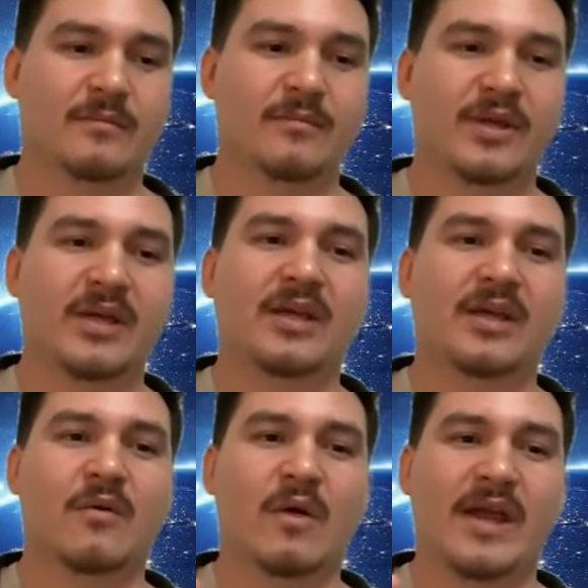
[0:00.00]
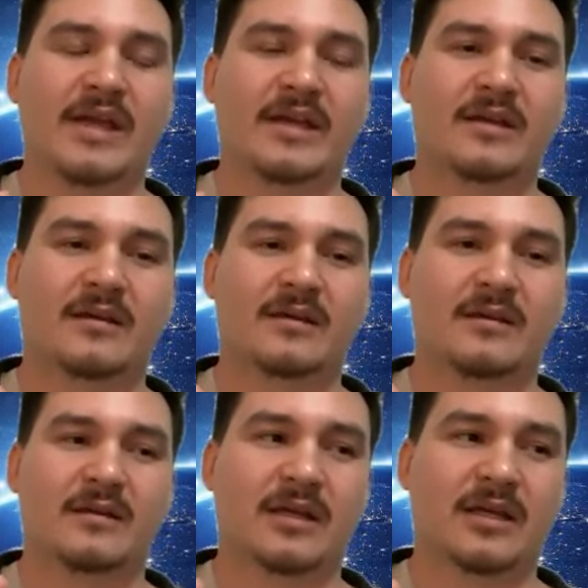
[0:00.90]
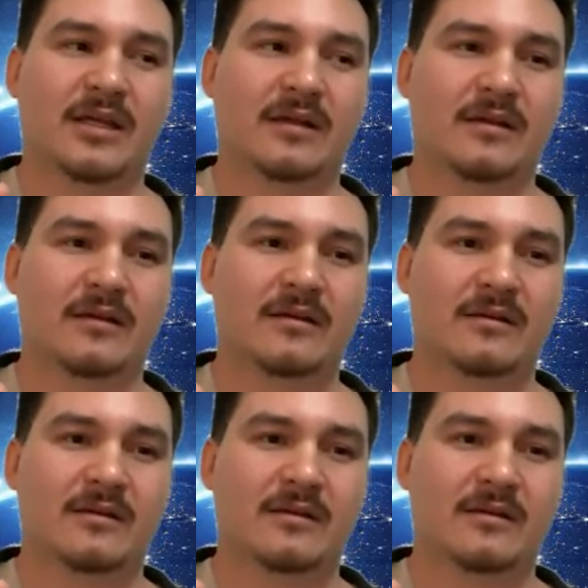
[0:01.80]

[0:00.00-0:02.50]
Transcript: being awake in